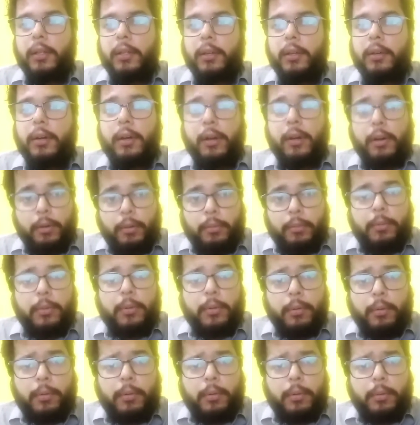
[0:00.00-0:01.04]
uh,
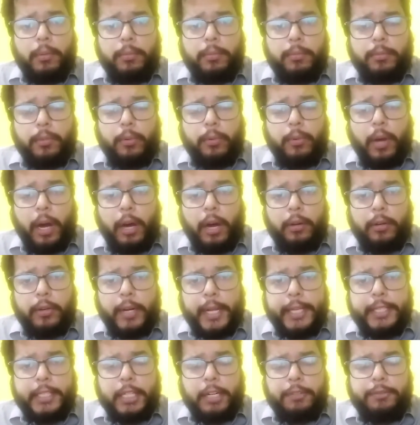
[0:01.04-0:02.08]

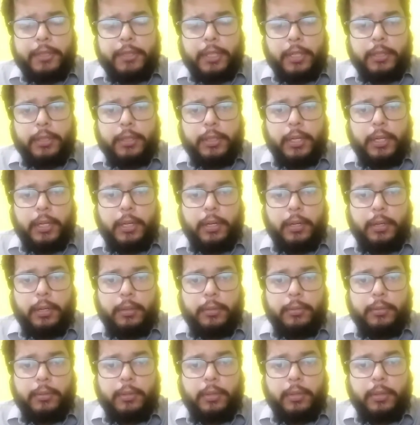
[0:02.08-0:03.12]
right after
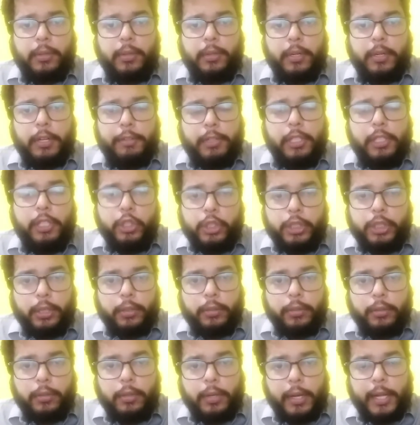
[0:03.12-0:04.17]
the
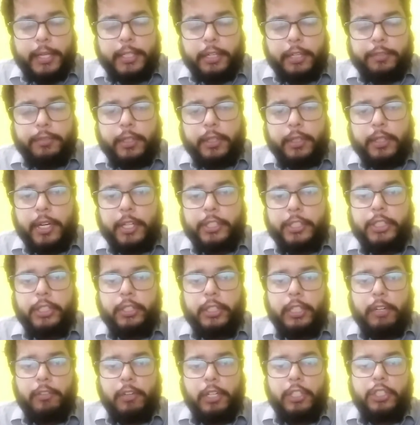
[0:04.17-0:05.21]
revolution, right after the
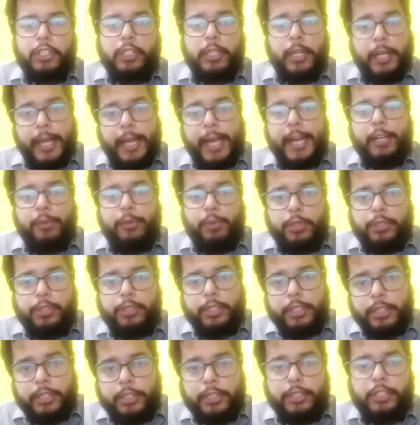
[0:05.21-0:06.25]
Russian Revolution. Land was
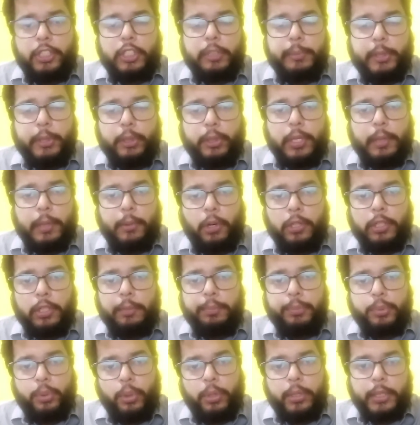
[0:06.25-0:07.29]
redistributed among
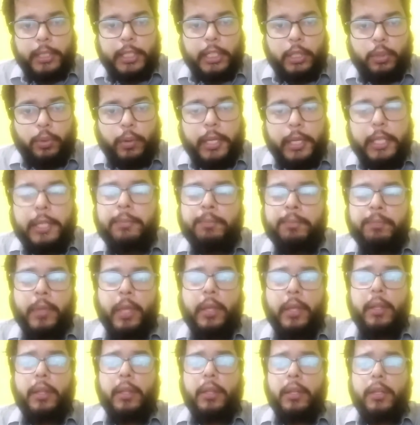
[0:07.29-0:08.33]
the poor equally.
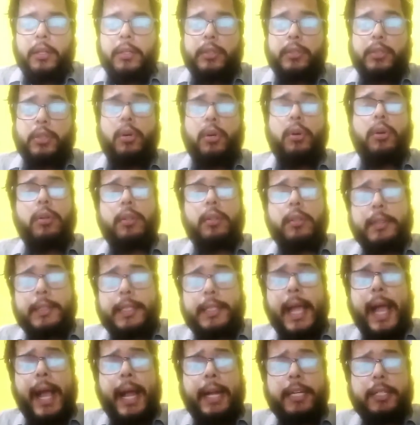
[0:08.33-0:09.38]
So
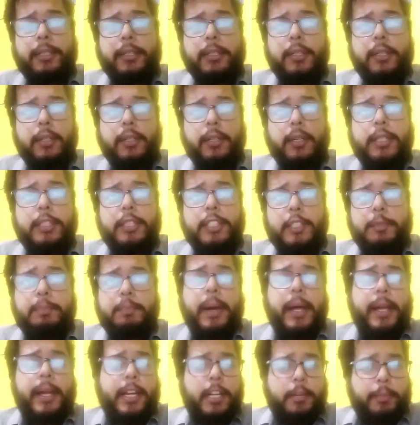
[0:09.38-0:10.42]
that
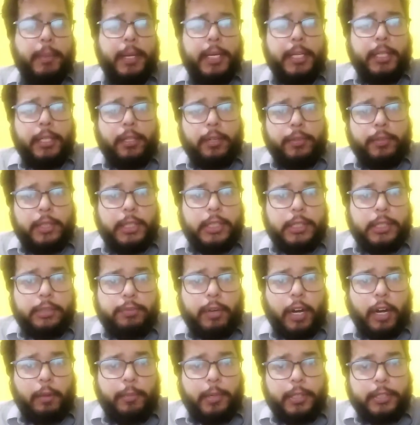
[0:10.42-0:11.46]
inspired many of these
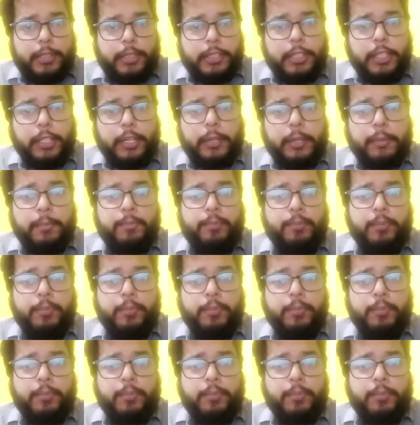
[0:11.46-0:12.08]
farmers here,